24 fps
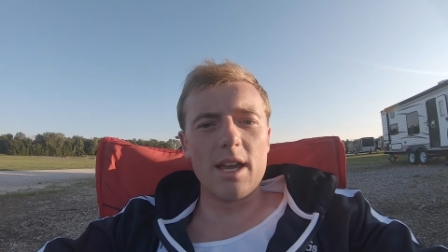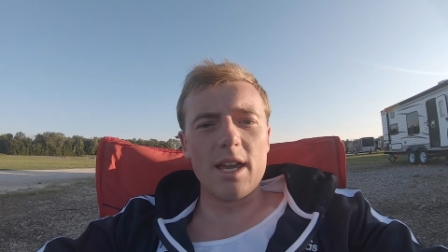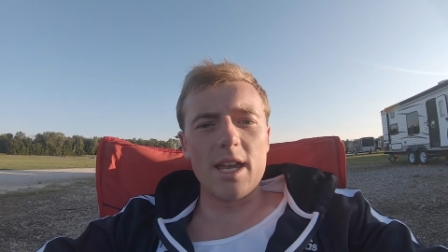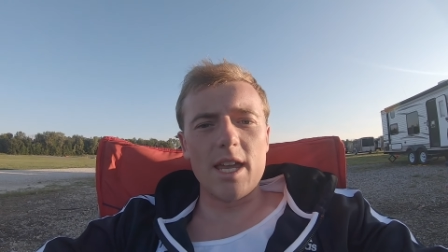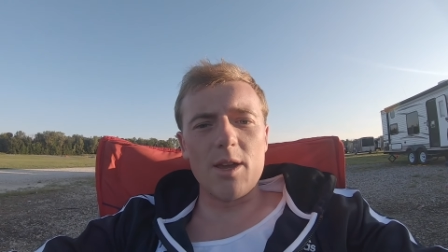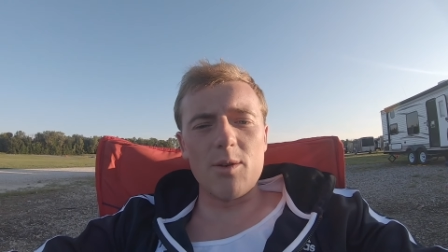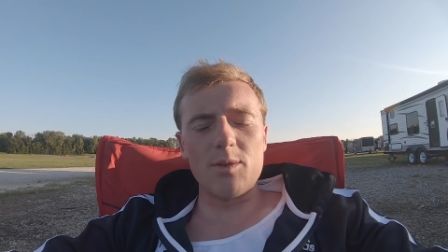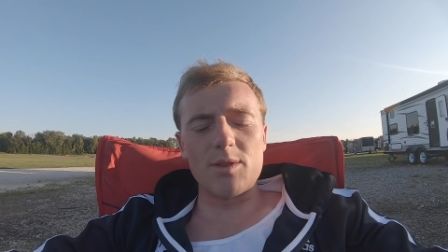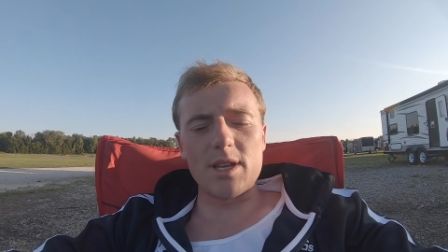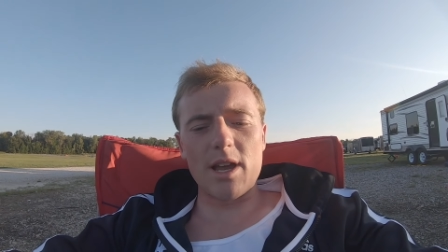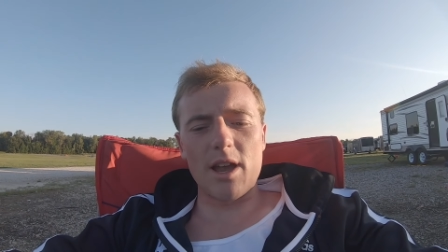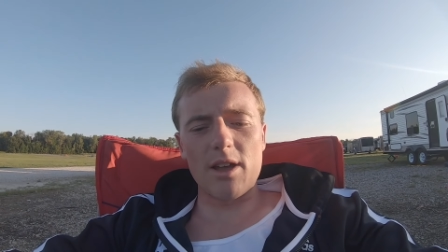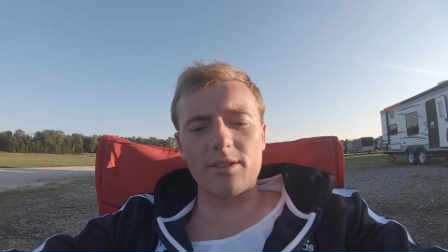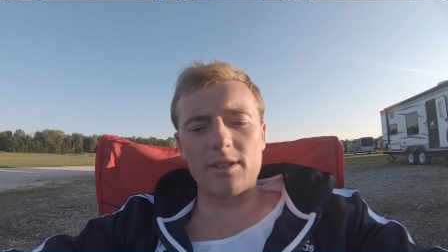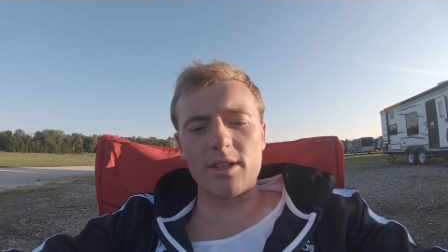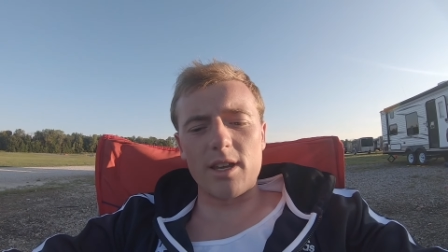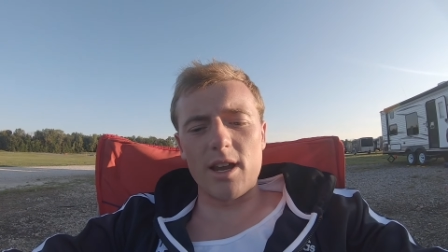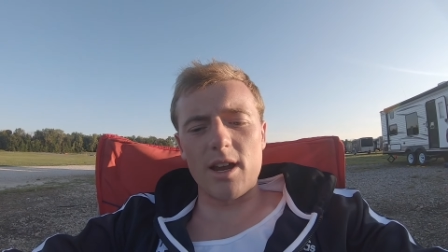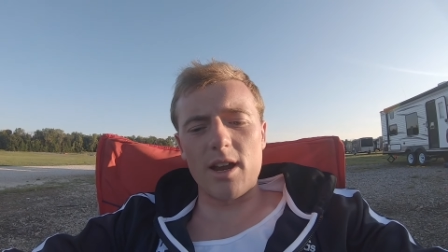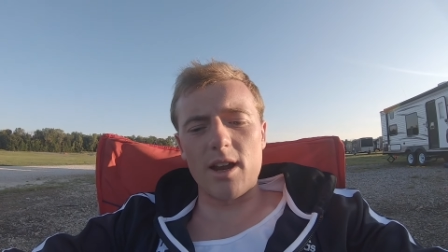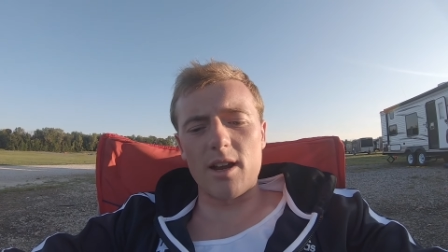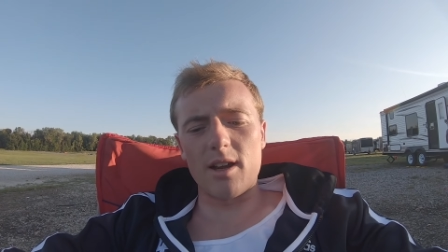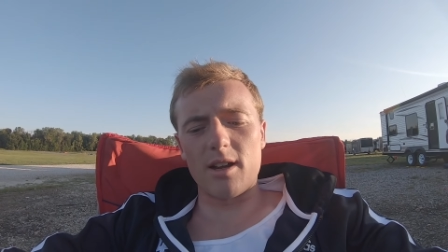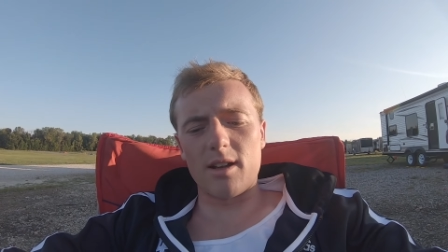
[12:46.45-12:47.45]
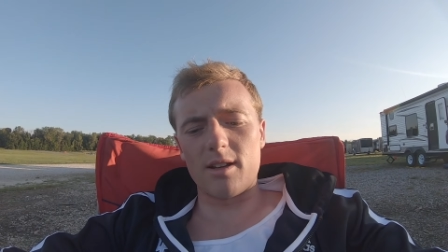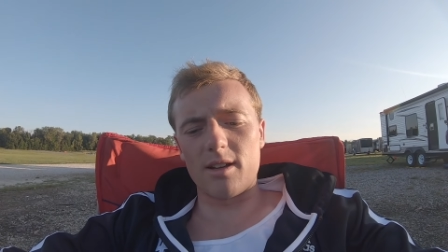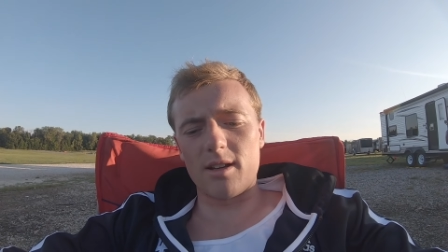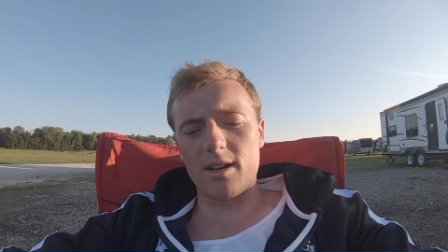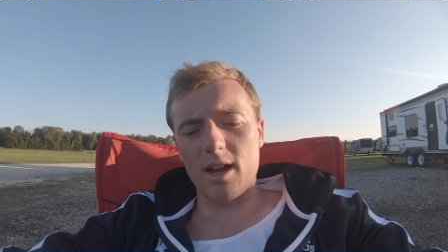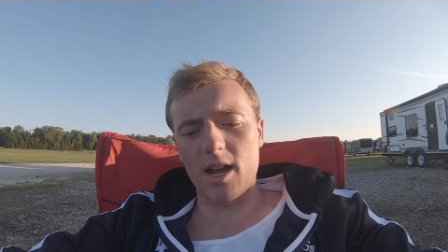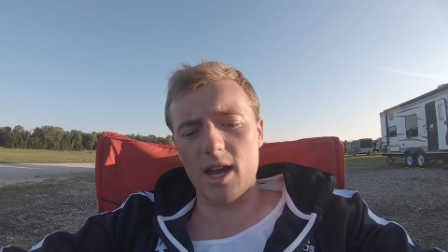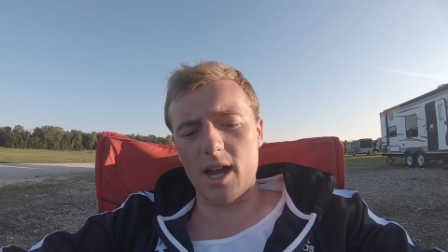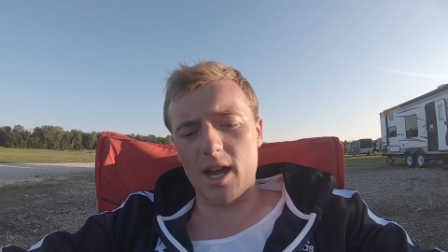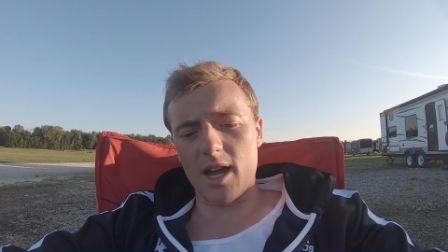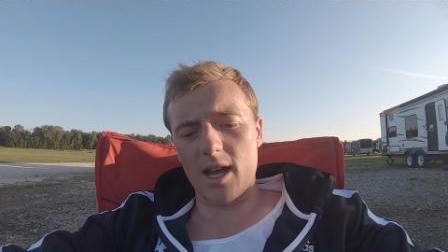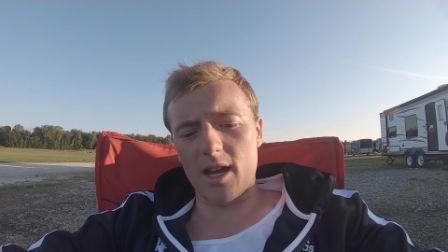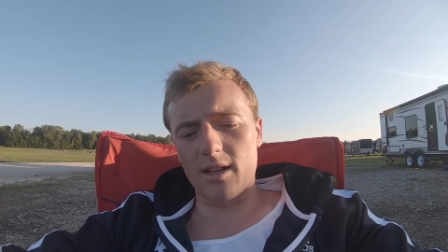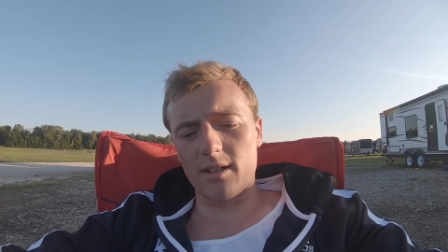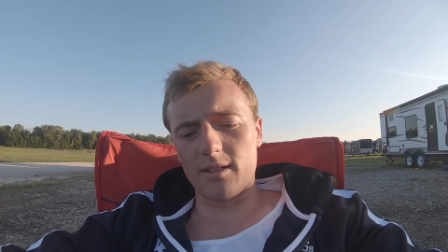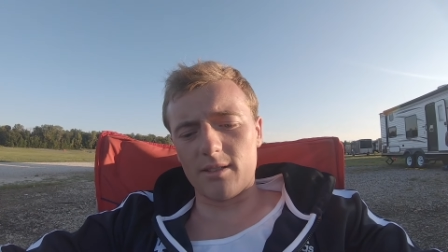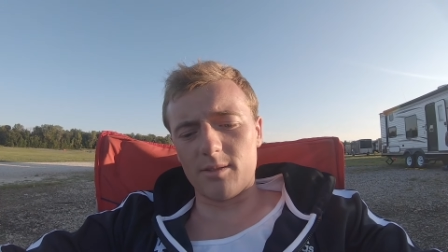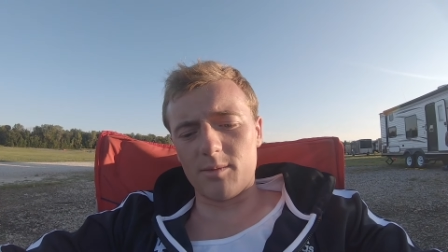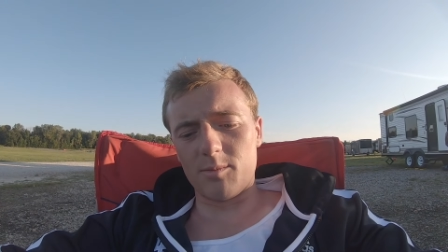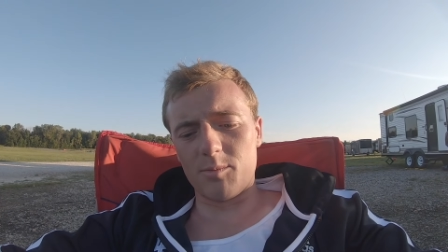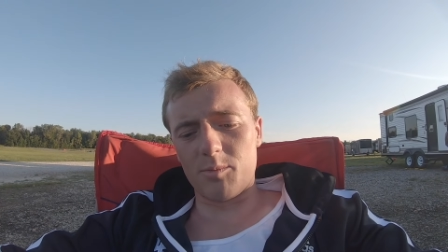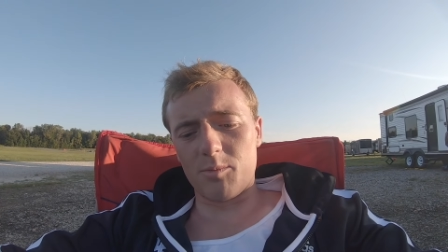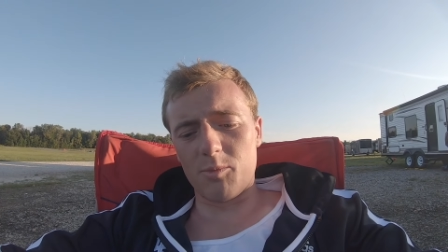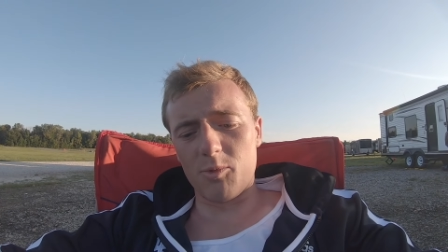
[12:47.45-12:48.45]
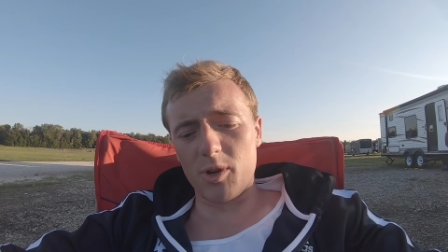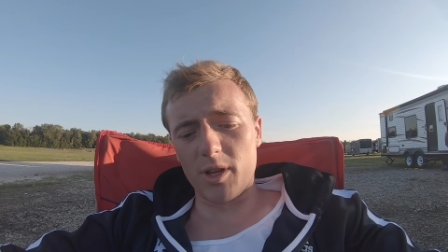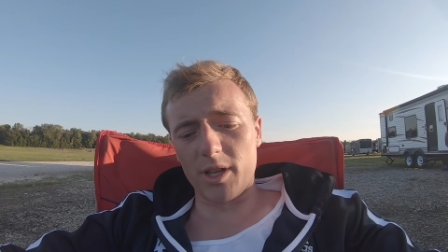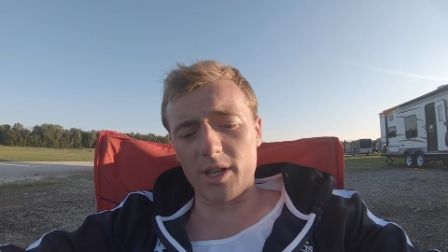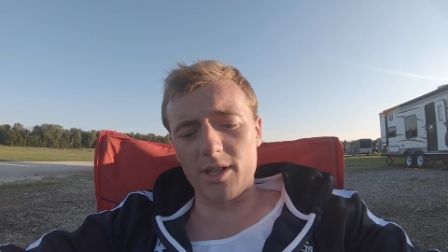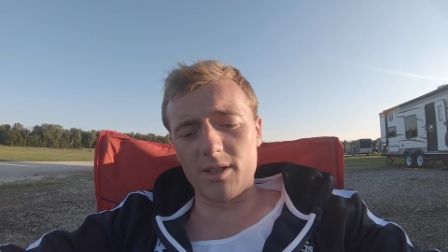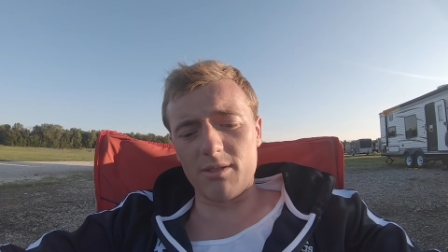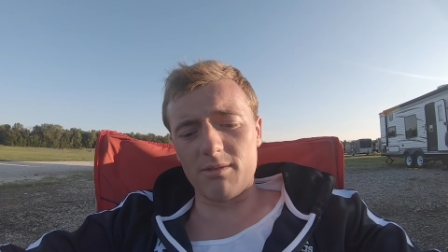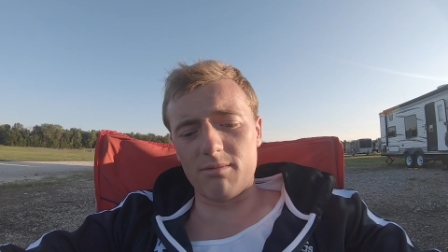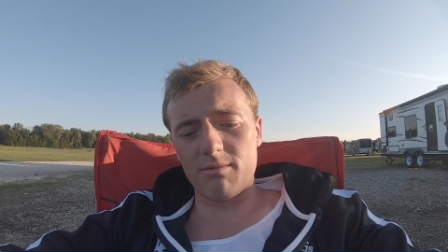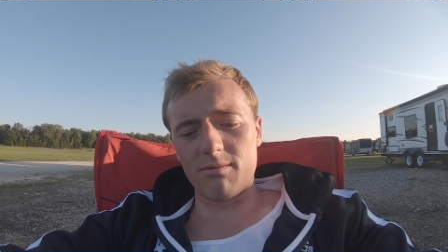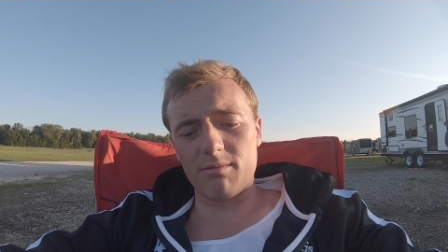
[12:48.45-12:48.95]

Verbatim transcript: He was out there uh, really